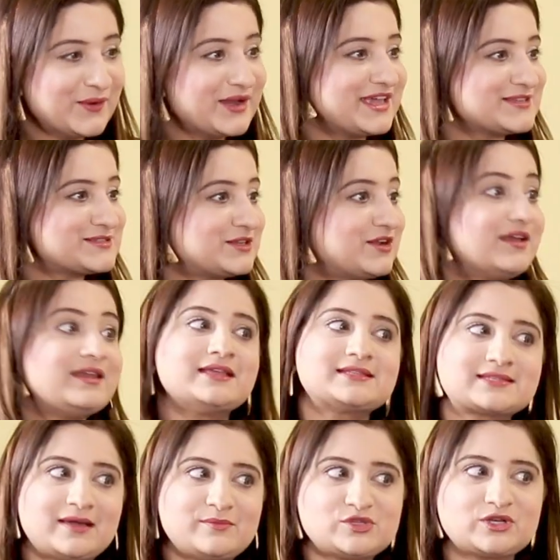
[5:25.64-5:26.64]
okay, so now
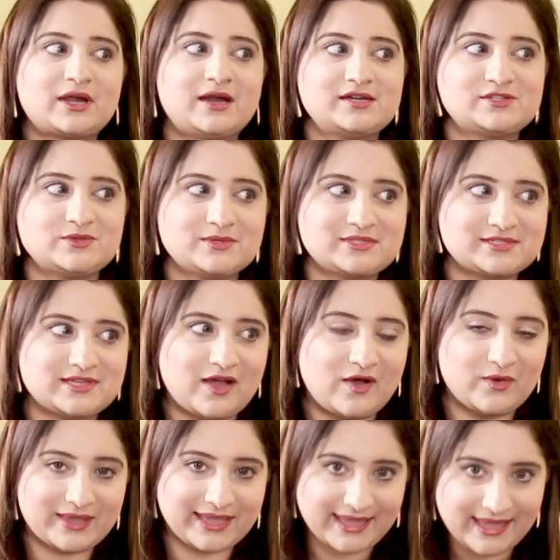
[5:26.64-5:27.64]
let's come to cartoons
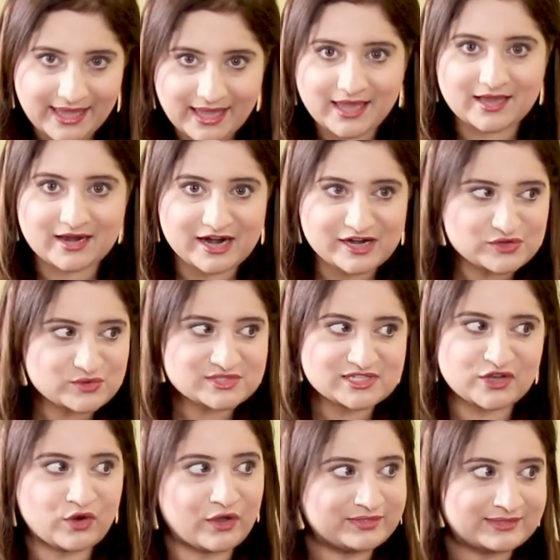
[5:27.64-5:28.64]
now, okay? Hey, cartoons
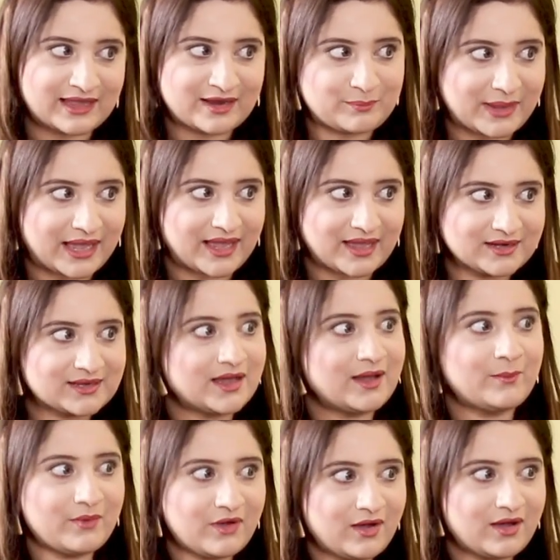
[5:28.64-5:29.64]
are not that bad. Come
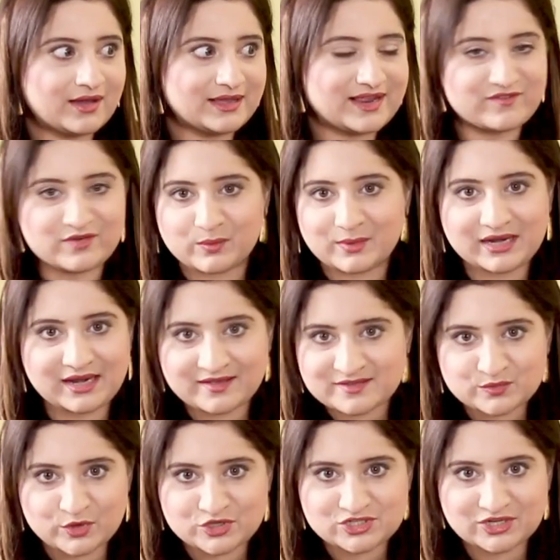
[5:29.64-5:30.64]
yeah, on, everyone
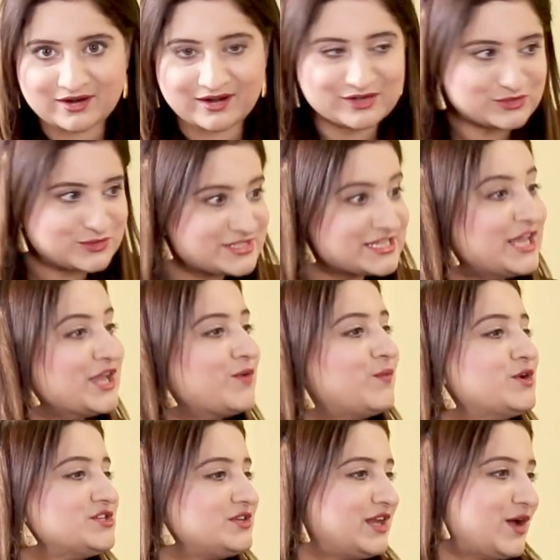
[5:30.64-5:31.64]
loves watching cartoons.
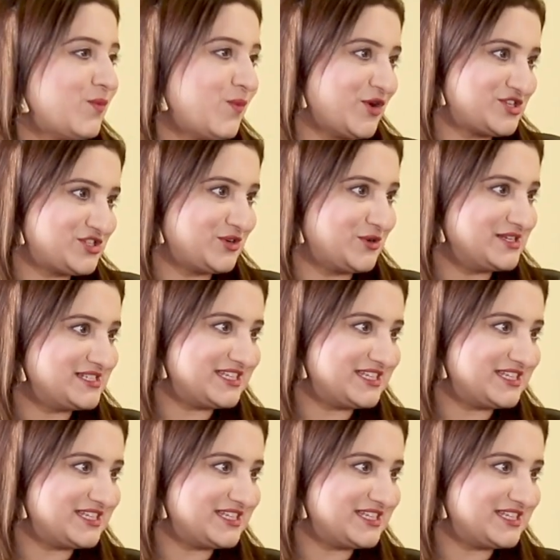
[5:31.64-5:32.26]
What do you love watching on